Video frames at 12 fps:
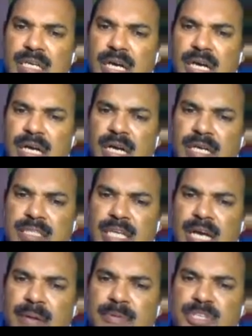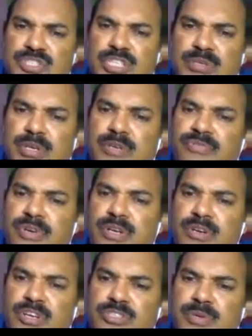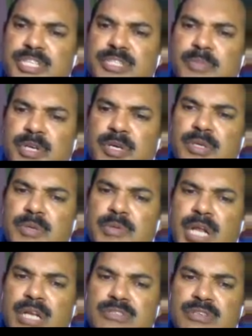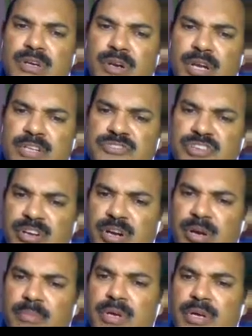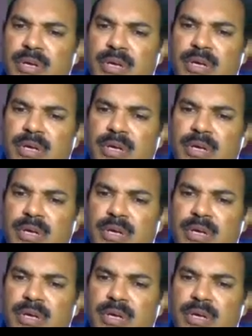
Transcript: Uh, they have discussed a different conservative treatment of cubital tunnel syndrome.